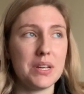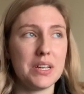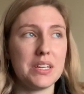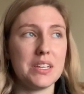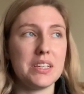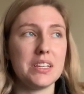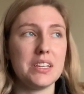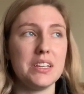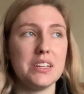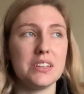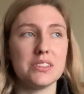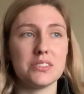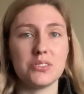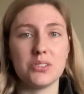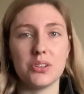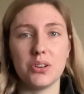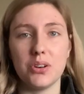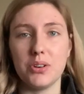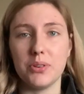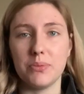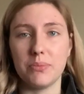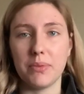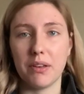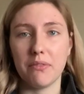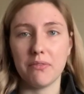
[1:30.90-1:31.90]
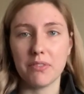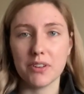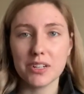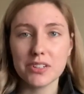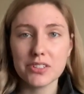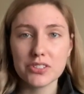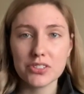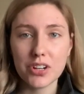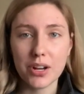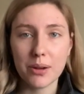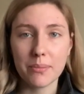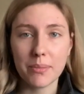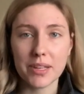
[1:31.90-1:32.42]
yeah, so my
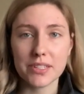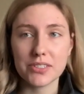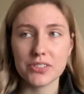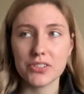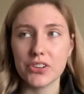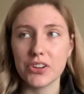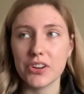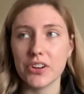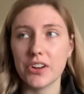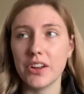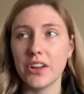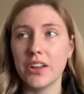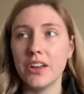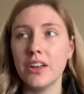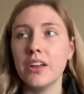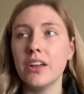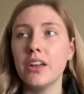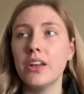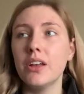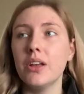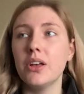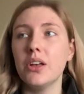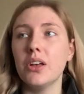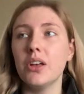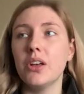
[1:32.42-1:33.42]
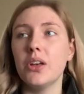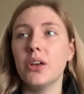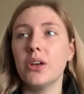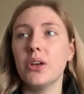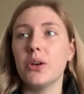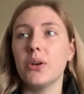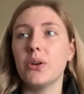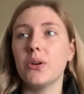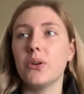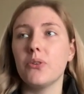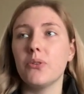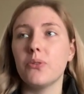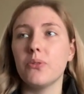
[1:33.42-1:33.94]
first trimester,
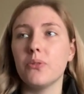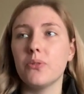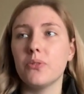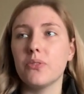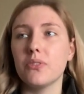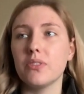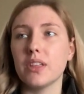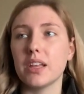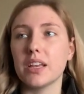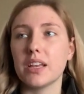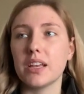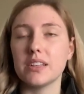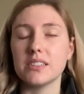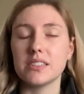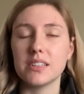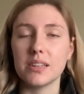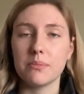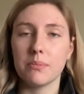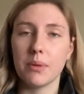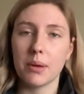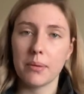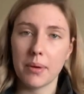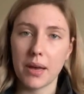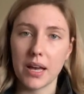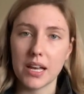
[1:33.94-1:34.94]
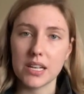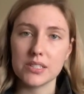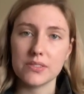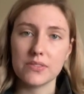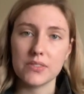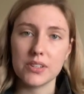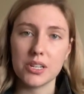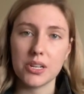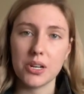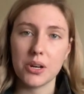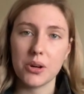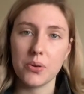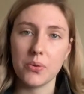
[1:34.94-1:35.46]
like I said in my past
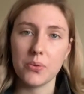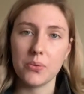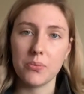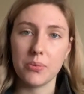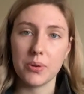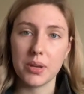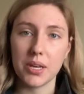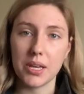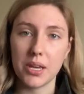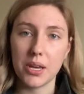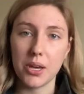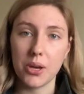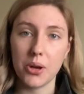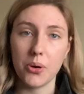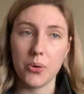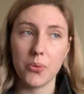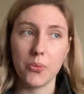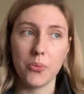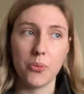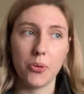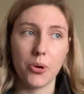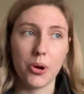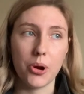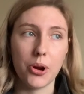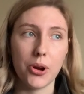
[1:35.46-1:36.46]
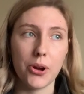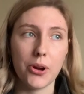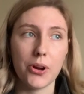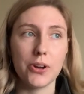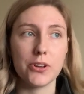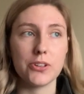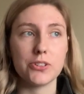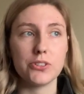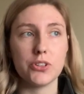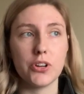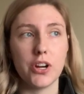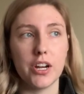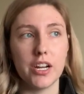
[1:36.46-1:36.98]
video, we were
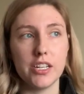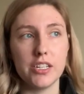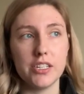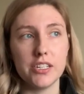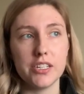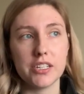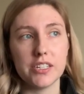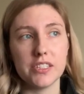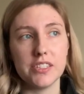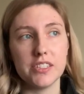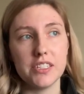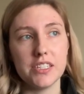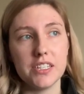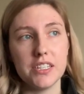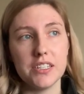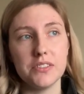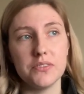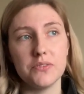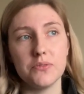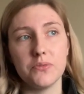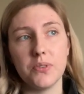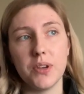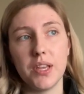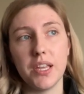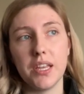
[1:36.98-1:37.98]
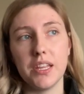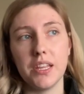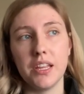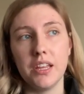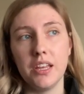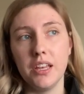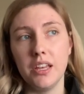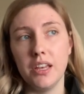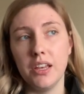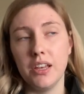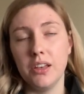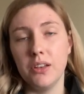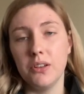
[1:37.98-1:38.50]
trying to conceive. We
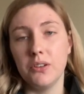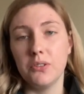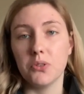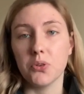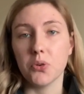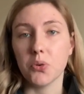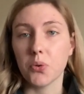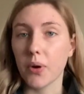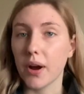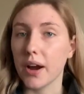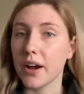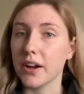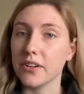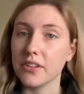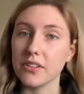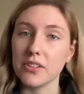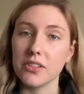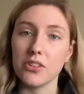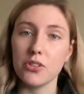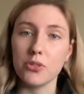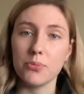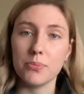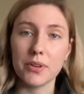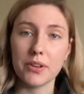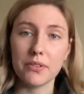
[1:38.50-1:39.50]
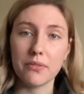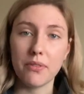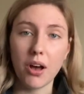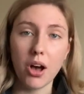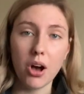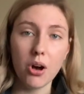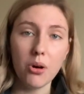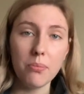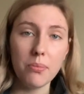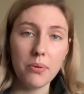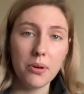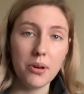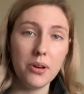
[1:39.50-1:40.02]
required a little bit of
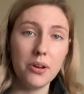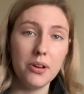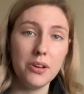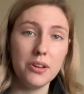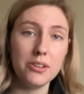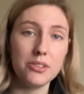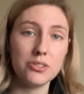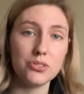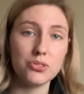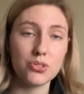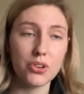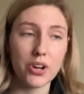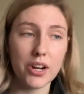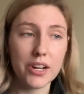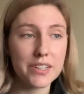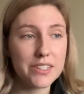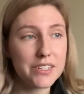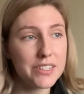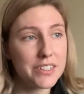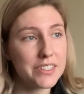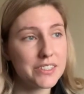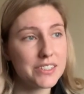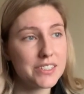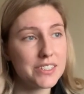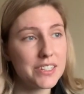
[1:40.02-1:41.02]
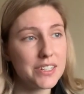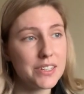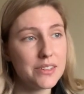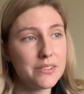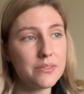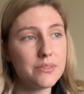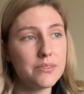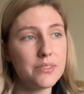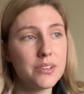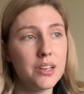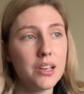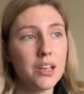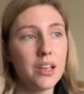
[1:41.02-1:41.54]
help trying to conceive.
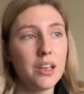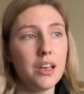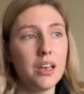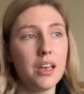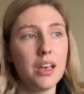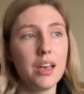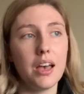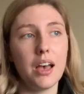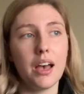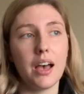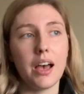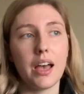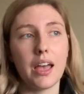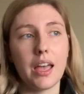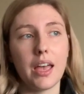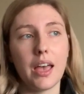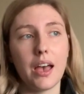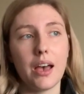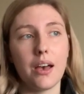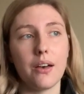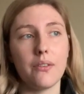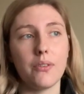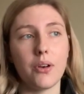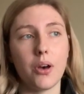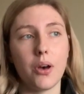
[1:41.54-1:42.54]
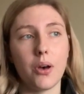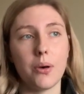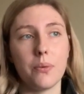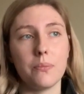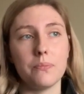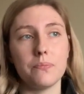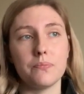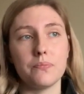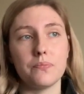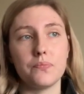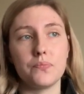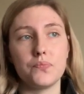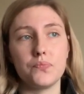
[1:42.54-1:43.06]
I have
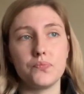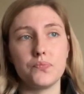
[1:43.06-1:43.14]
what